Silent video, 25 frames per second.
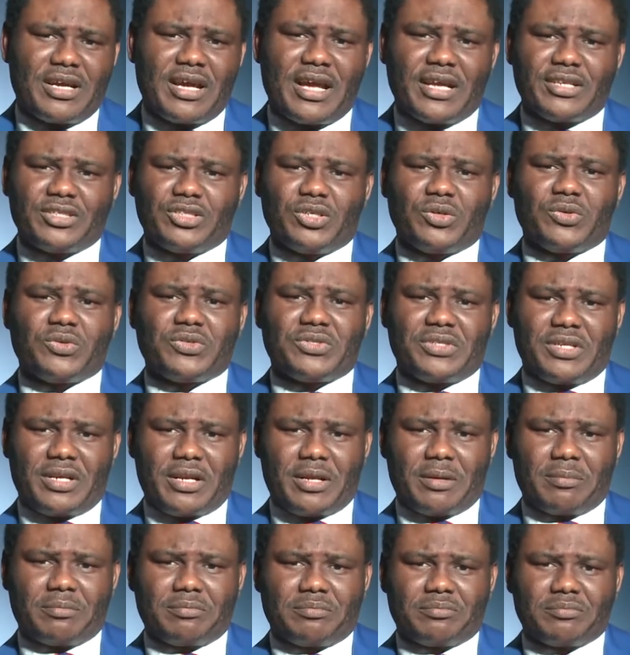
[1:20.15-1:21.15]
at
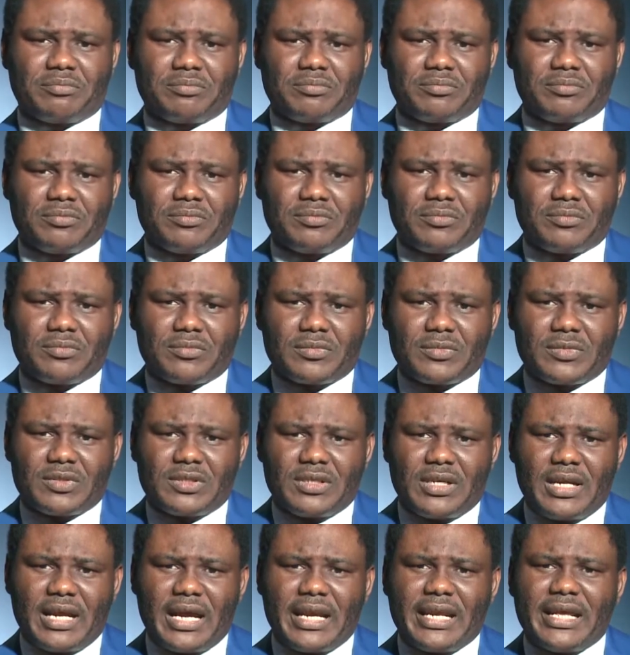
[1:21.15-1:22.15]

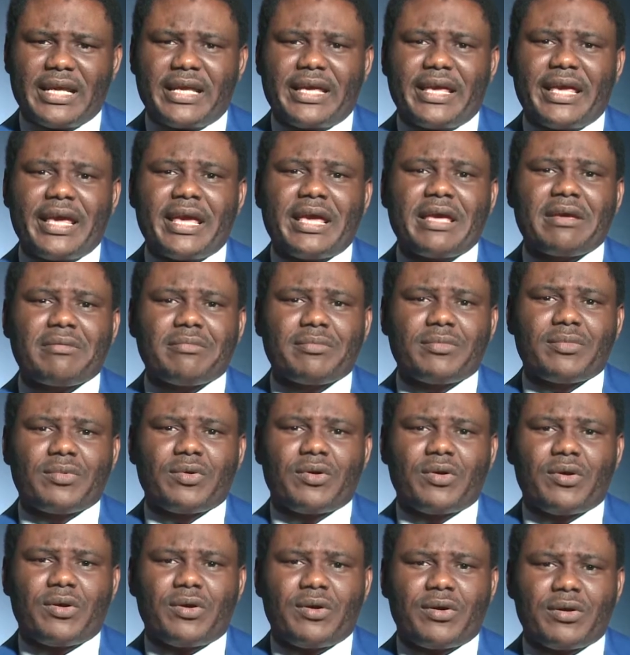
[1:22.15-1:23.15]
Jerusalem and He
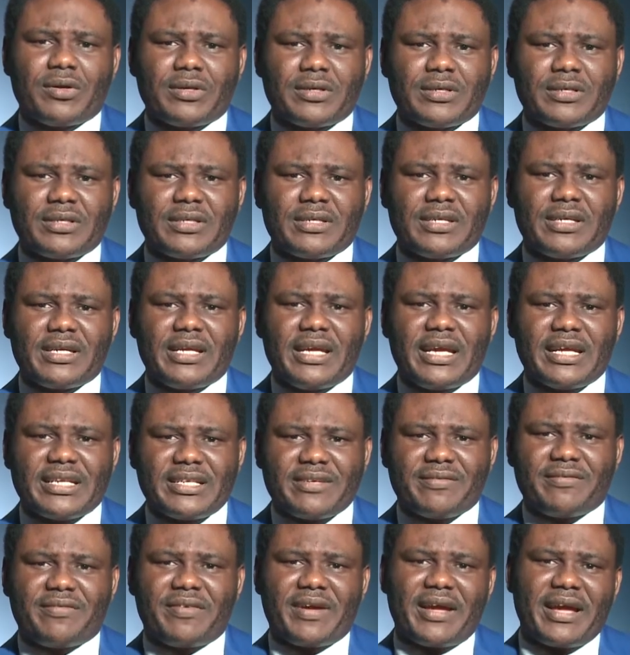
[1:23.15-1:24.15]
came on a
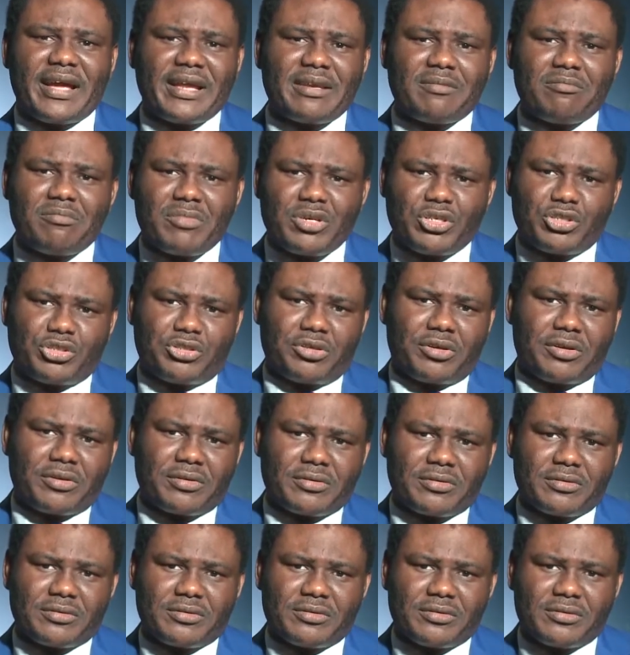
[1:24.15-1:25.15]
divine
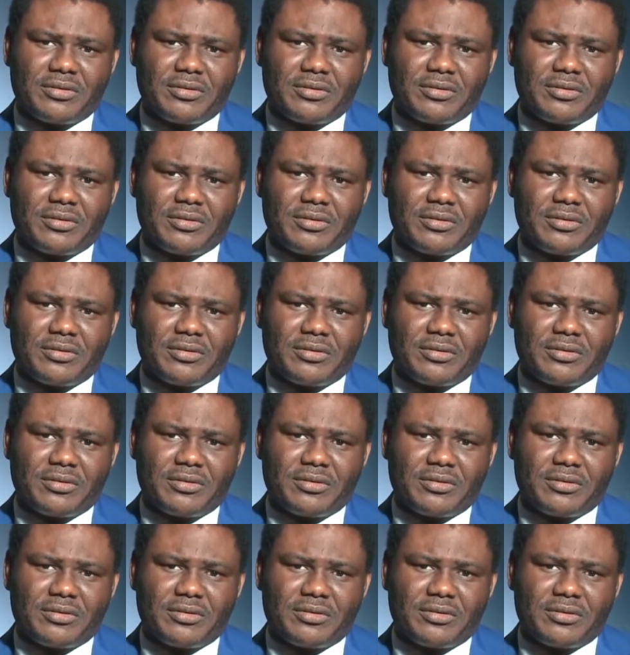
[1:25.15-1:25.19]
mission.